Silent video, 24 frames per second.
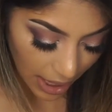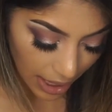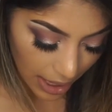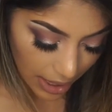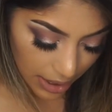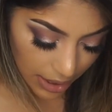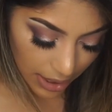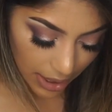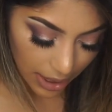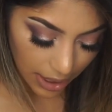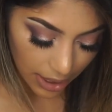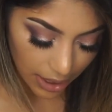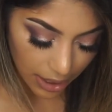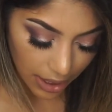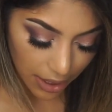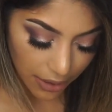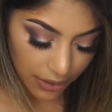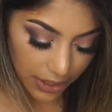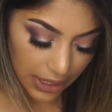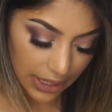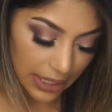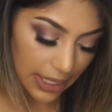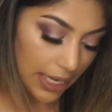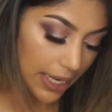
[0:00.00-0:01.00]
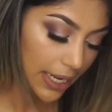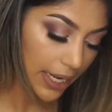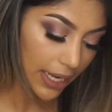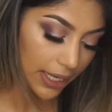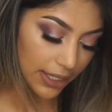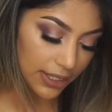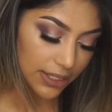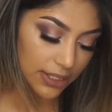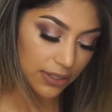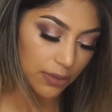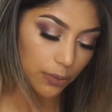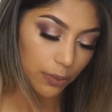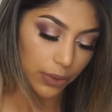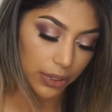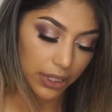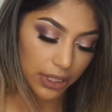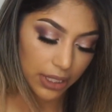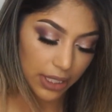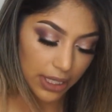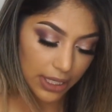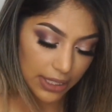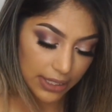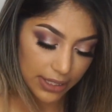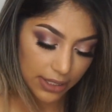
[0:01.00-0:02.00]
And then the next
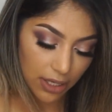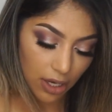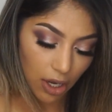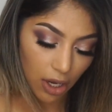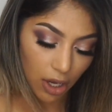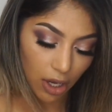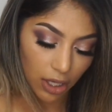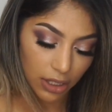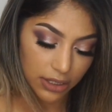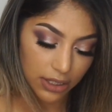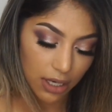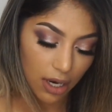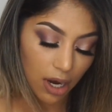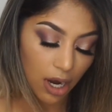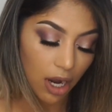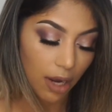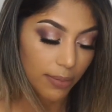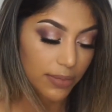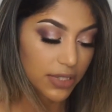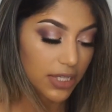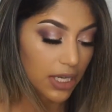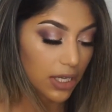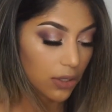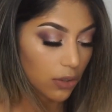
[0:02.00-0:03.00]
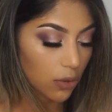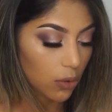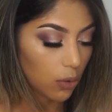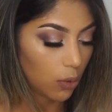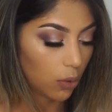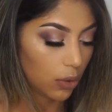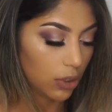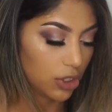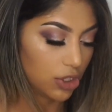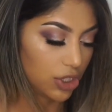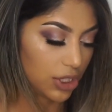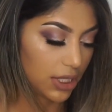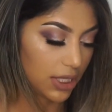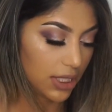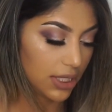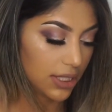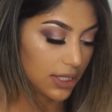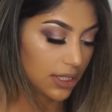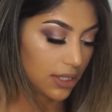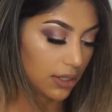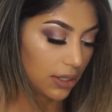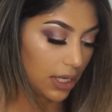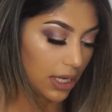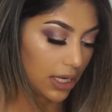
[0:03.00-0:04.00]
one is called Armed and
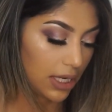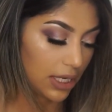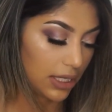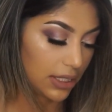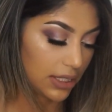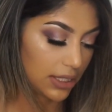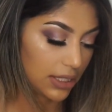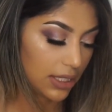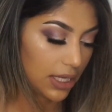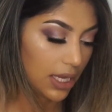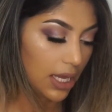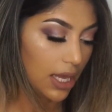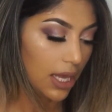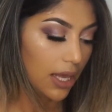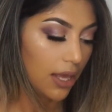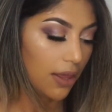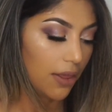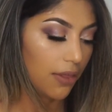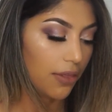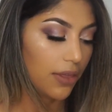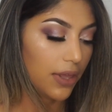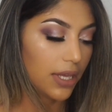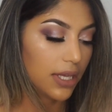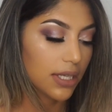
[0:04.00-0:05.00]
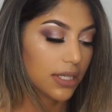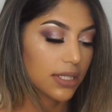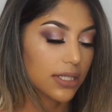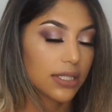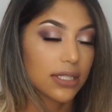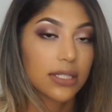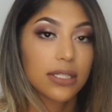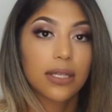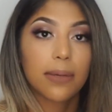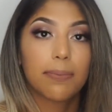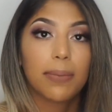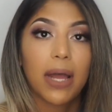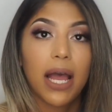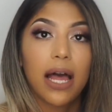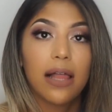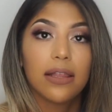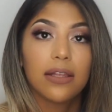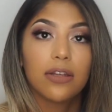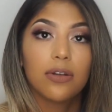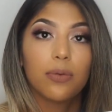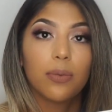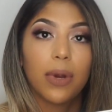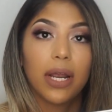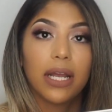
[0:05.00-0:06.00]
Gorgeous, and it's this
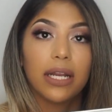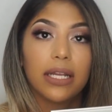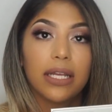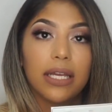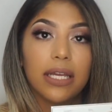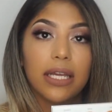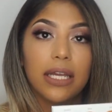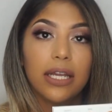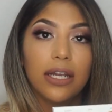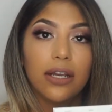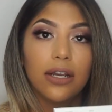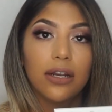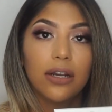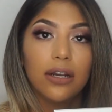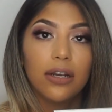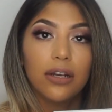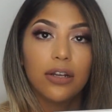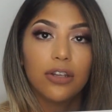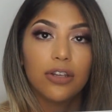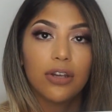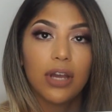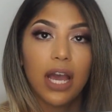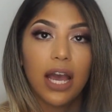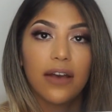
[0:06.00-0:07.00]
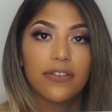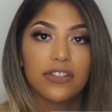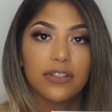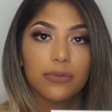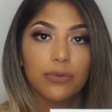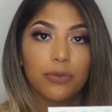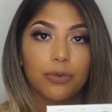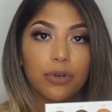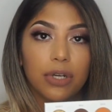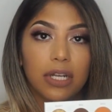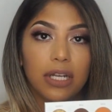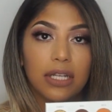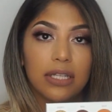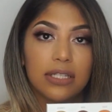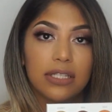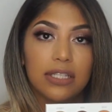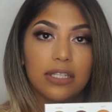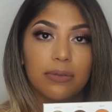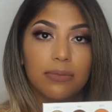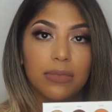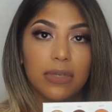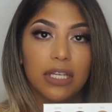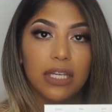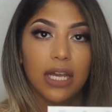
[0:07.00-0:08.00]
palette right here. You have some greens,
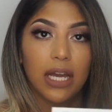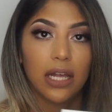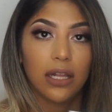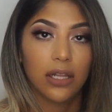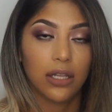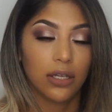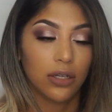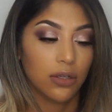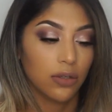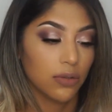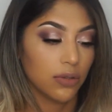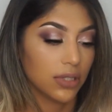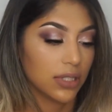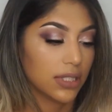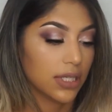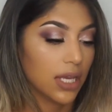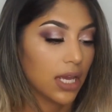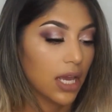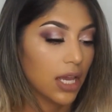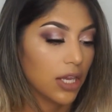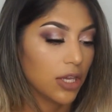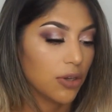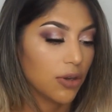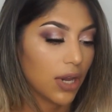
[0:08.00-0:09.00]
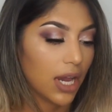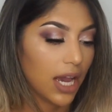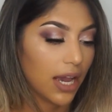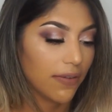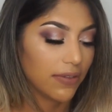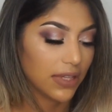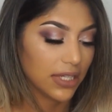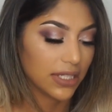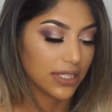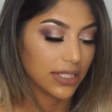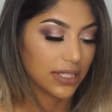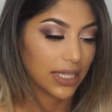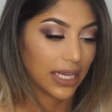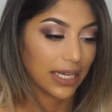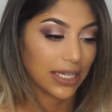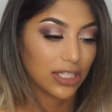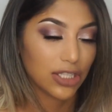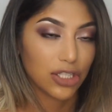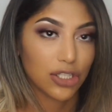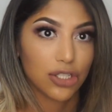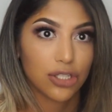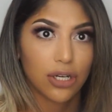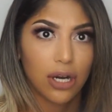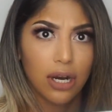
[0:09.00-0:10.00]
some yellows. You have this like
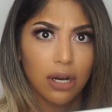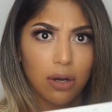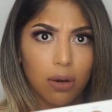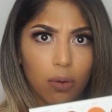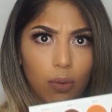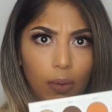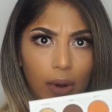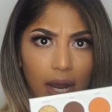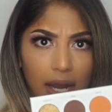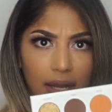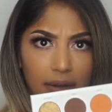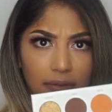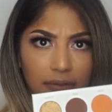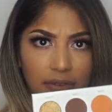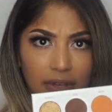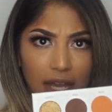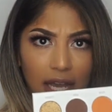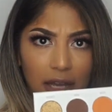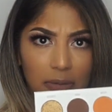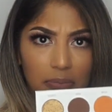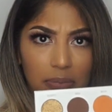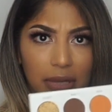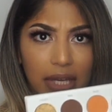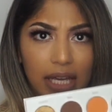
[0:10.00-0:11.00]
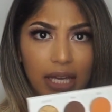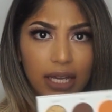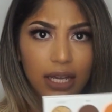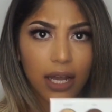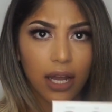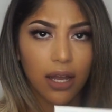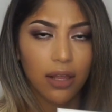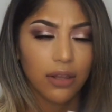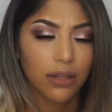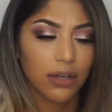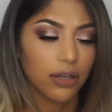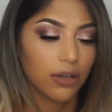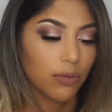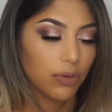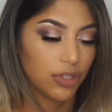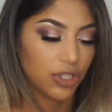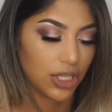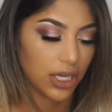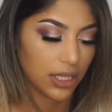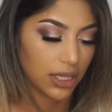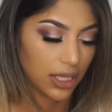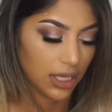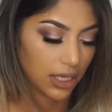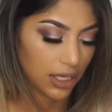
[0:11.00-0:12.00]
stark white VIP color,
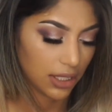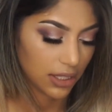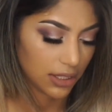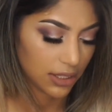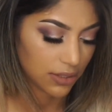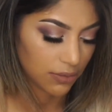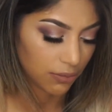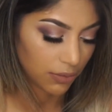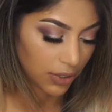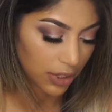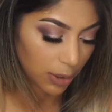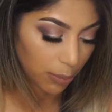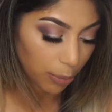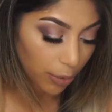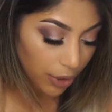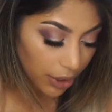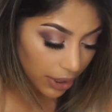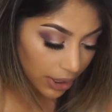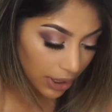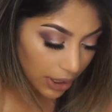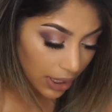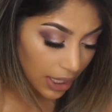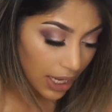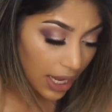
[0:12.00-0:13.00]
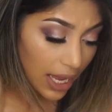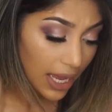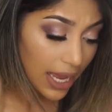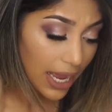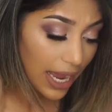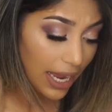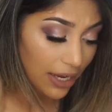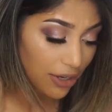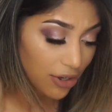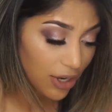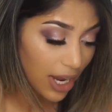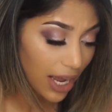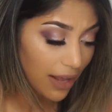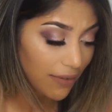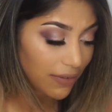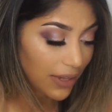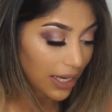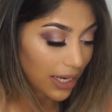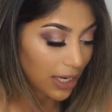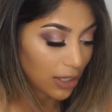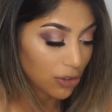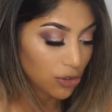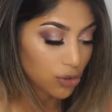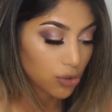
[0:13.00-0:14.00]
which I think is really pretty. And you have
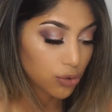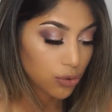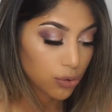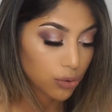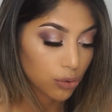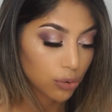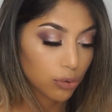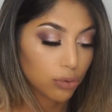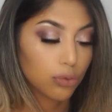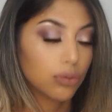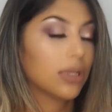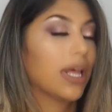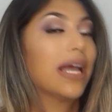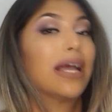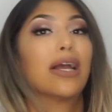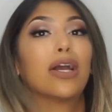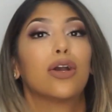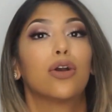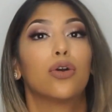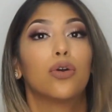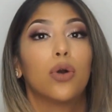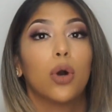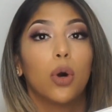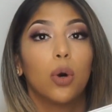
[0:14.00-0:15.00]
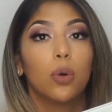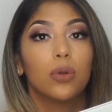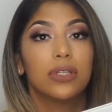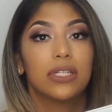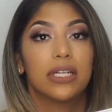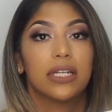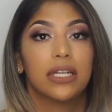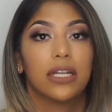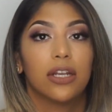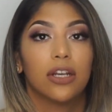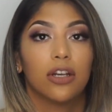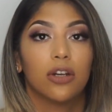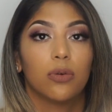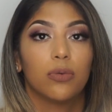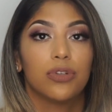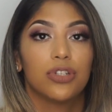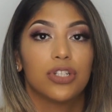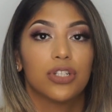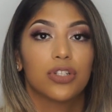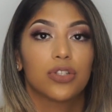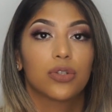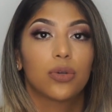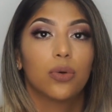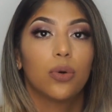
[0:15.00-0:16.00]
like a true like gold in here,
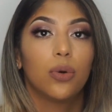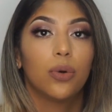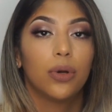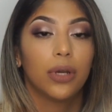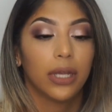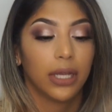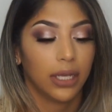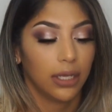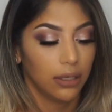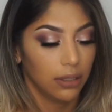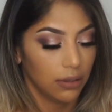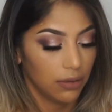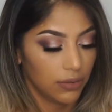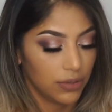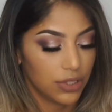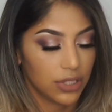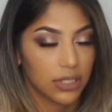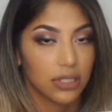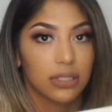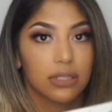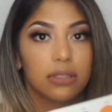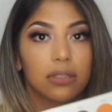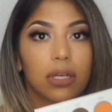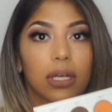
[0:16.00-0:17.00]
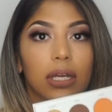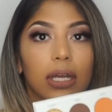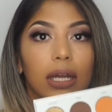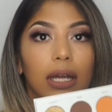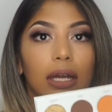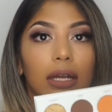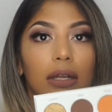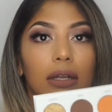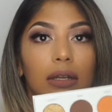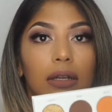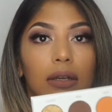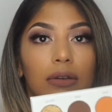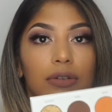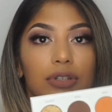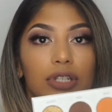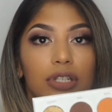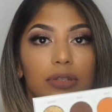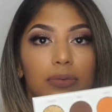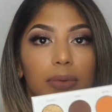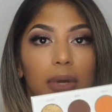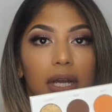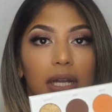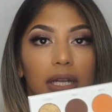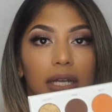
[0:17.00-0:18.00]
which is coin, which is
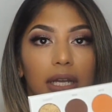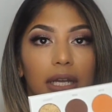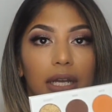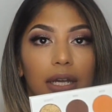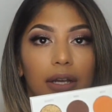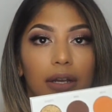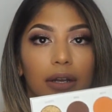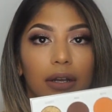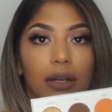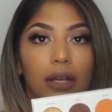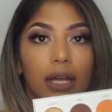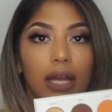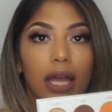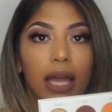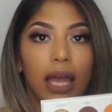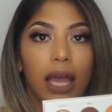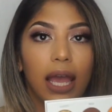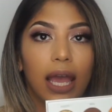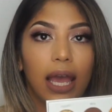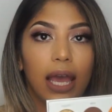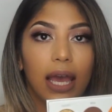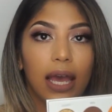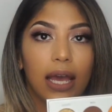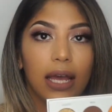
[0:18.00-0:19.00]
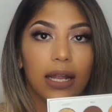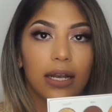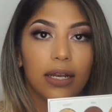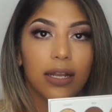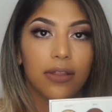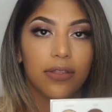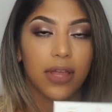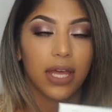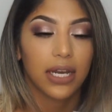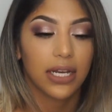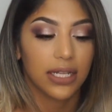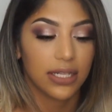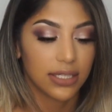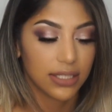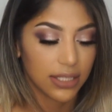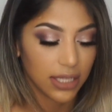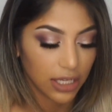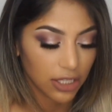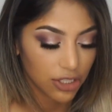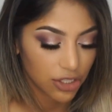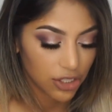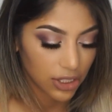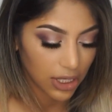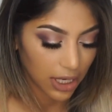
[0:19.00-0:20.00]
right here. And that is
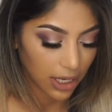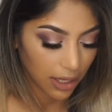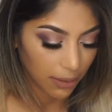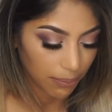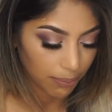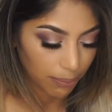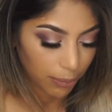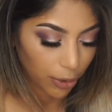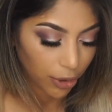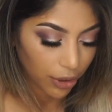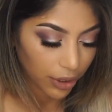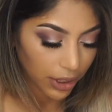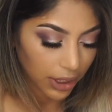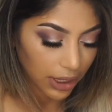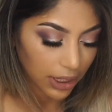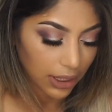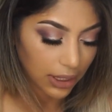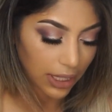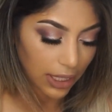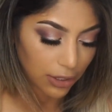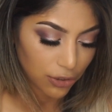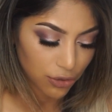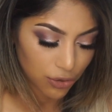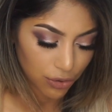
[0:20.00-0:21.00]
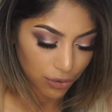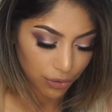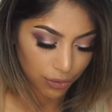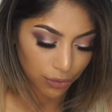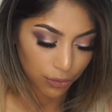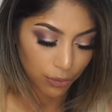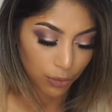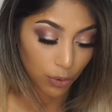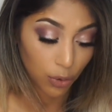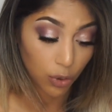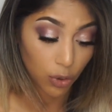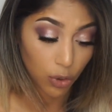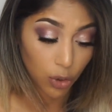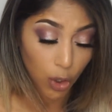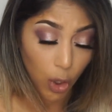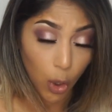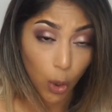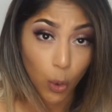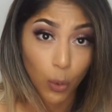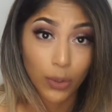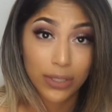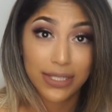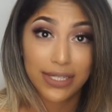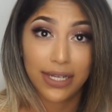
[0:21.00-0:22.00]
such like a pretty like true
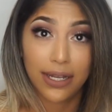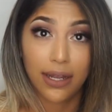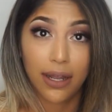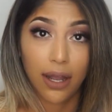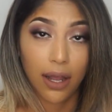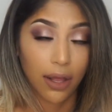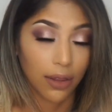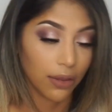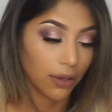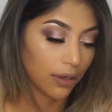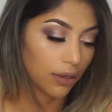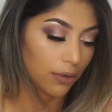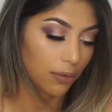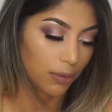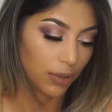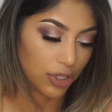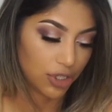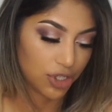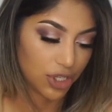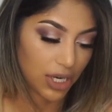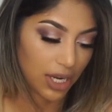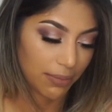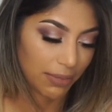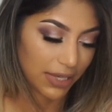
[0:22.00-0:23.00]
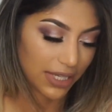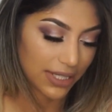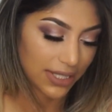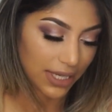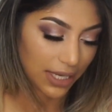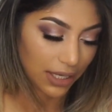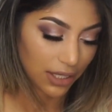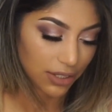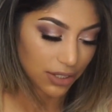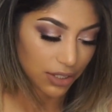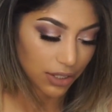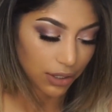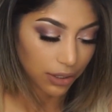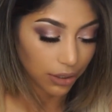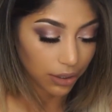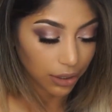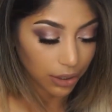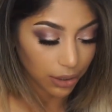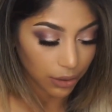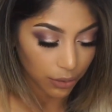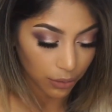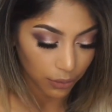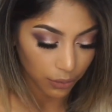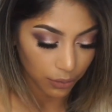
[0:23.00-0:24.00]
gold color, which I'm excited to
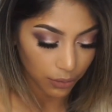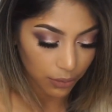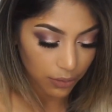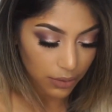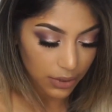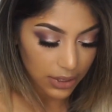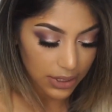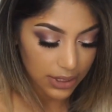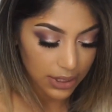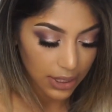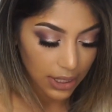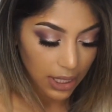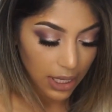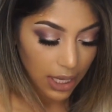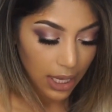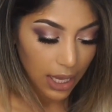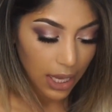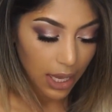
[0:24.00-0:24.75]
use.